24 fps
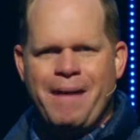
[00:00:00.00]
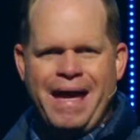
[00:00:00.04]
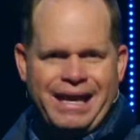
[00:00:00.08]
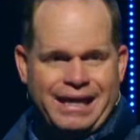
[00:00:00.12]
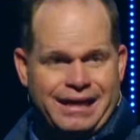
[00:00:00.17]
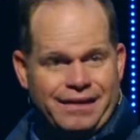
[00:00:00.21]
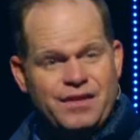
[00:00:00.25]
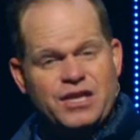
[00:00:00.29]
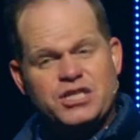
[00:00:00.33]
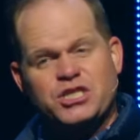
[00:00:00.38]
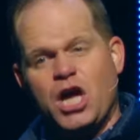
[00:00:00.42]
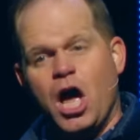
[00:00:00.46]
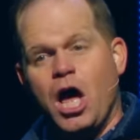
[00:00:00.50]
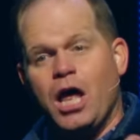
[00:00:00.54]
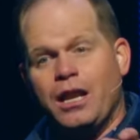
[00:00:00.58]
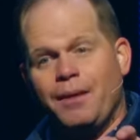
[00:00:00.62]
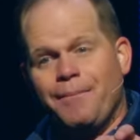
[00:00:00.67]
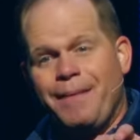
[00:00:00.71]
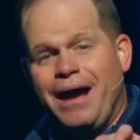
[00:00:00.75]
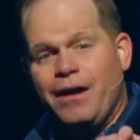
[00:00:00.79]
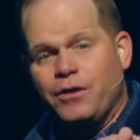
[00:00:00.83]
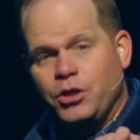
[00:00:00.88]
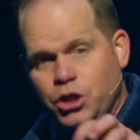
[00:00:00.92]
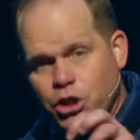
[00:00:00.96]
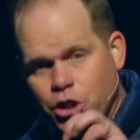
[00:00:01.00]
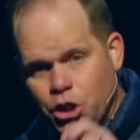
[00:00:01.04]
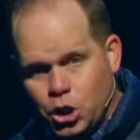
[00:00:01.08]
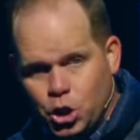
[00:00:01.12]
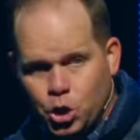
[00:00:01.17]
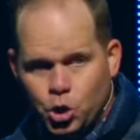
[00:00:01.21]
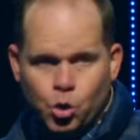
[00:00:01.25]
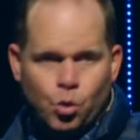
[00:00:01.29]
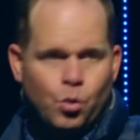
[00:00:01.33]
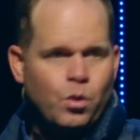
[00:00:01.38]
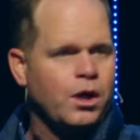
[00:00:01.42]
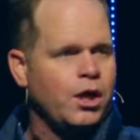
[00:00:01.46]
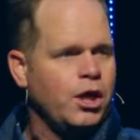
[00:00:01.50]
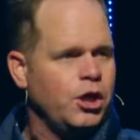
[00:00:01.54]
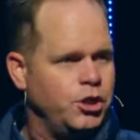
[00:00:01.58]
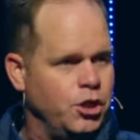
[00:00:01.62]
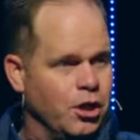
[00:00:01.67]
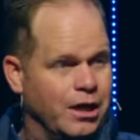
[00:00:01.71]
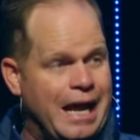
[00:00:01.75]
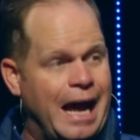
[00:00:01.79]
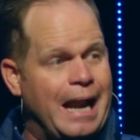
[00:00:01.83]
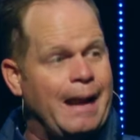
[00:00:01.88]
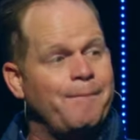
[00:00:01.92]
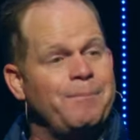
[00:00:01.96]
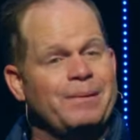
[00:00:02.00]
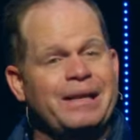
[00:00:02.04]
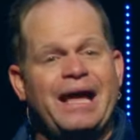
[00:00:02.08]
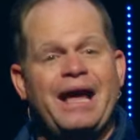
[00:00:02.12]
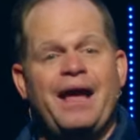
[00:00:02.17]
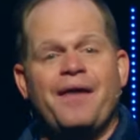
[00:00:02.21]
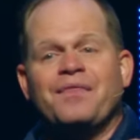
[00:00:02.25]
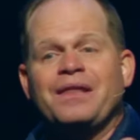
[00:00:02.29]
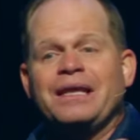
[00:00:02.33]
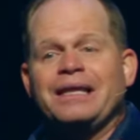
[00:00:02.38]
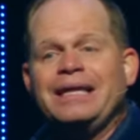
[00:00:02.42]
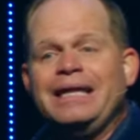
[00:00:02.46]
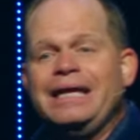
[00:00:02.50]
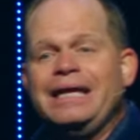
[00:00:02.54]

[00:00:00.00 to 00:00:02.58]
making this all about you. You're kind of playing the